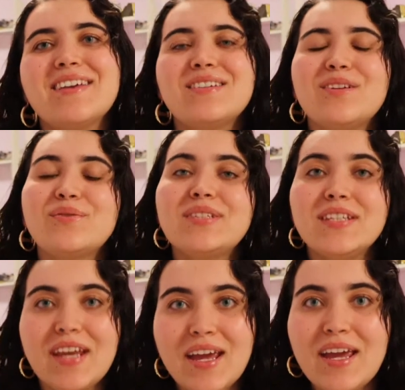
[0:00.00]
So
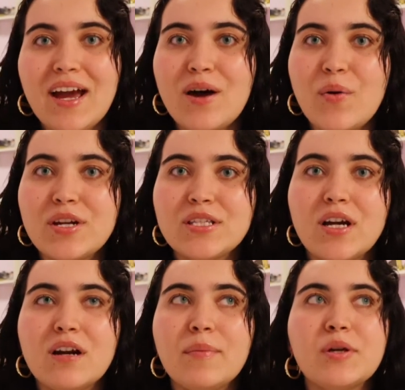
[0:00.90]
today I want to
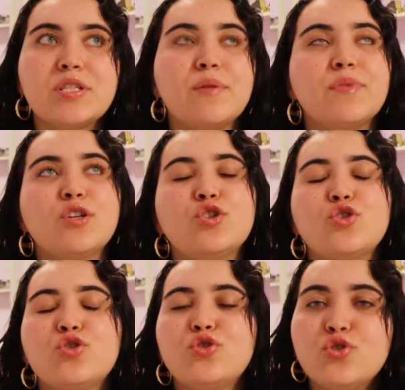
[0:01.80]
talk about something
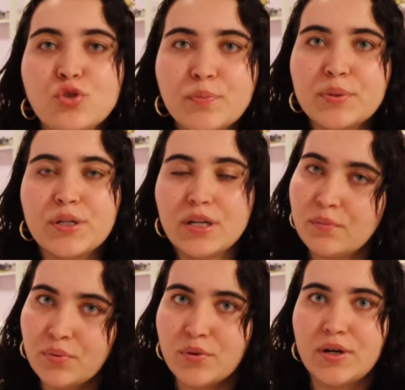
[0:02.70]
super
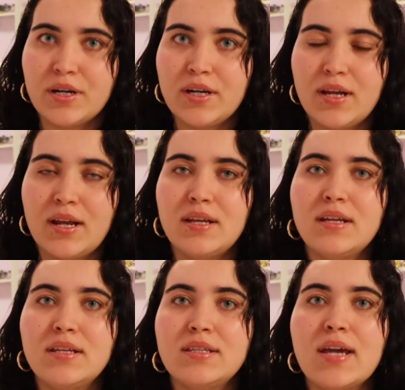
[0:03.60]
important, and it
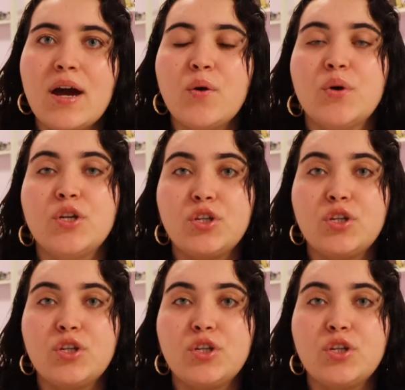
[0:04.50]
is how